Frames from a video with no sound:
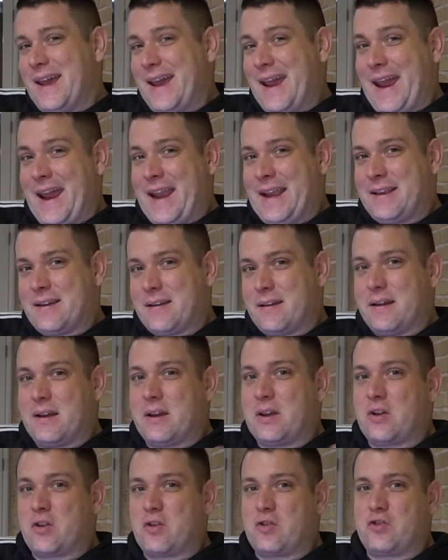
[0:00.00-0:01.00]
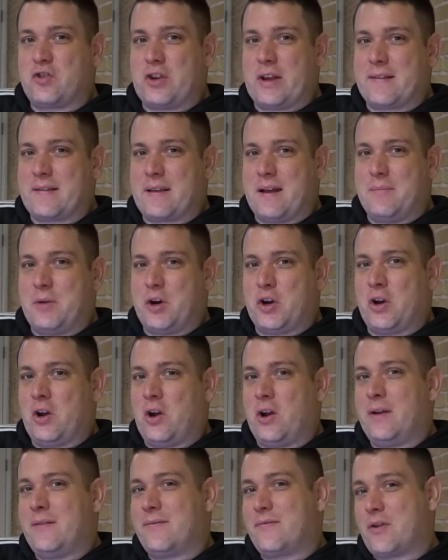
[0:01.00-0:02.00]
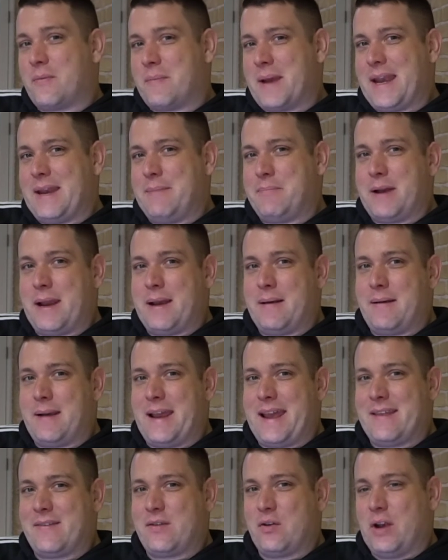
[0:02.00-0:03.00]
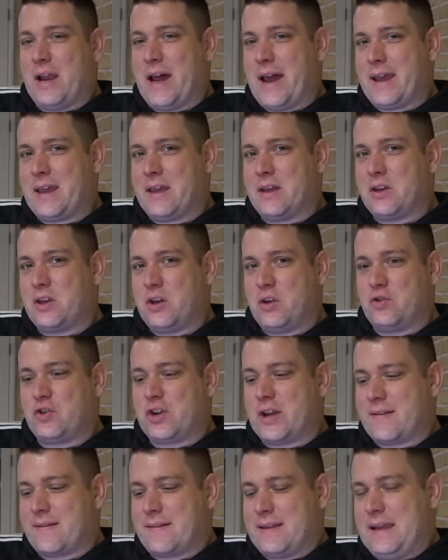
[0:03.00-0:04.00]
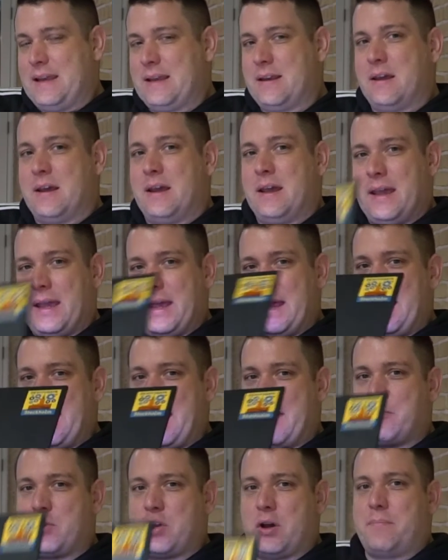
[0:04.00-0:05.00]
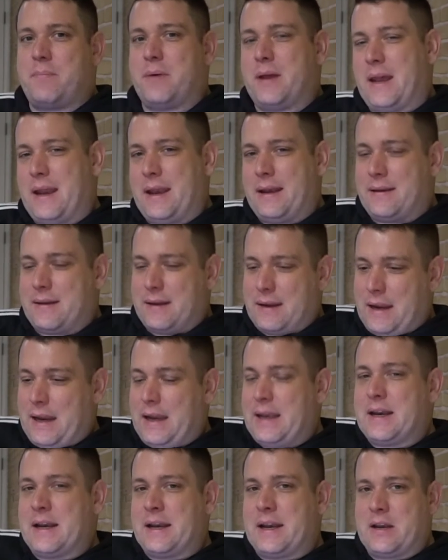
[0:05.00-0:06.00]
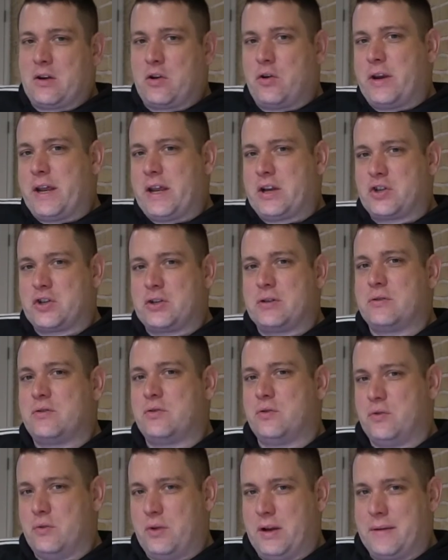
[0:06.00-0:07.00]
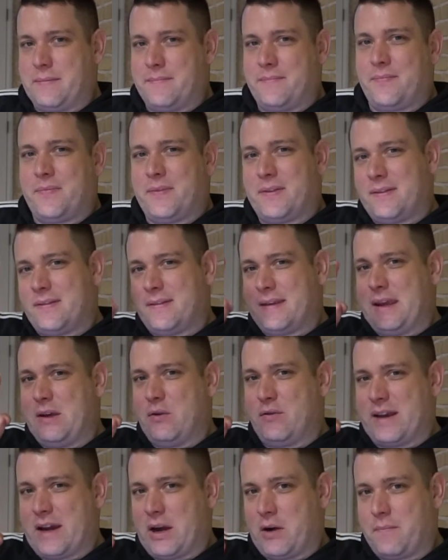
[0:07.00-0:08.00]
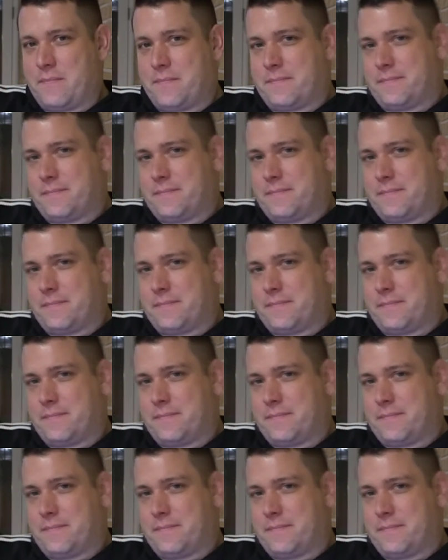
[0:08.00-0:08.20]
and just come online from any place you like. You just need a laptop and internet connection to do it. See you there.